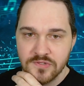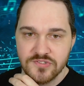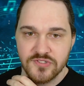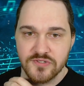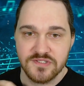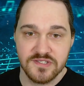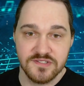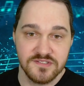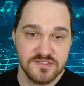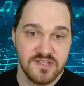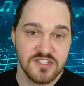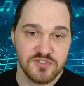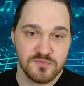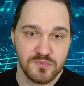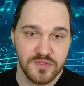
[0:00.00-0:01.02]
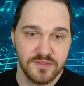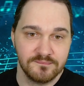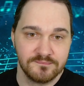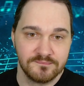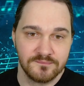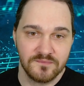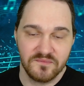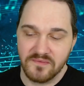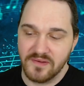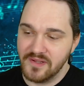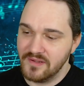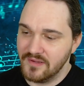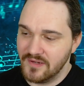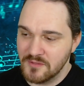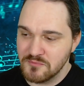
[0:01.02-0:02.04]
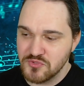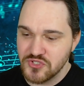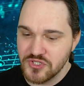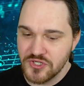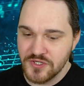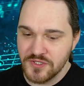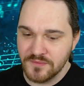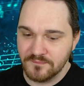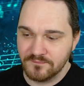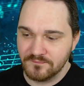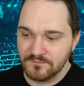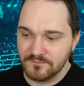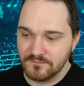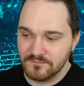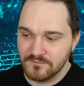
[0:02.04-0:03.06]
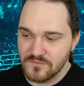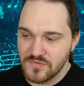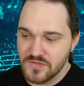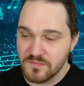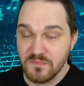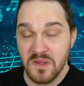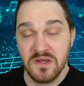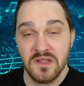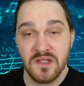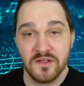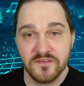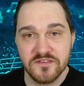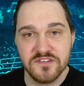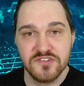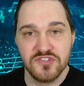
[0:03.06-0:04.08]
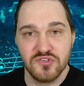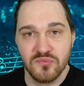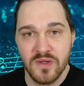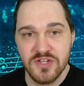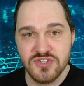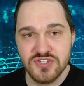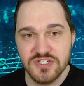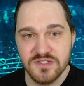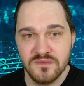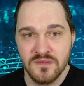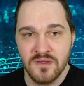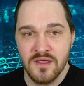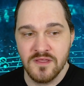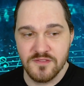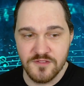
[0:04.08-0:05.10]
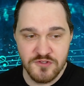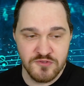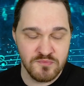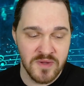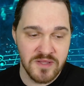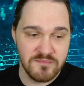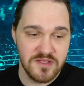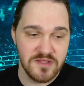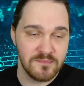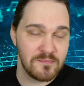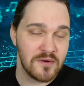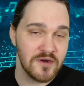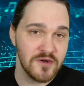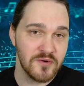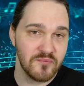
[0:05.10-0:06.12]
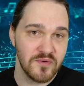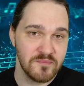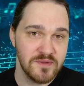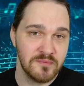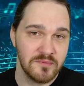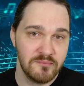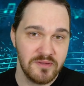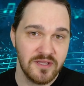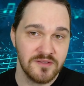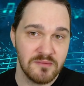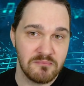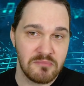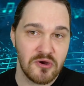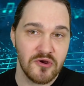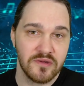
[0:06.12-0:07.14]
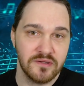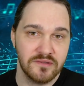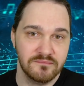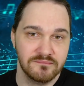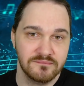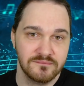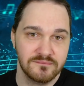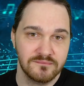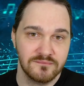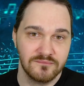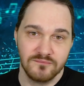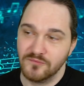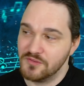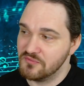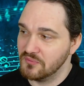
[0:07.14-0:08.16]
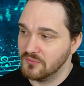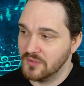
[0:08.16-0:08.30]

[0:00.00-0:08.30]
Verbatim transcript: So he says desperate, right? And I'm sure, depending on the situation, this might be the part where people begin to bargain with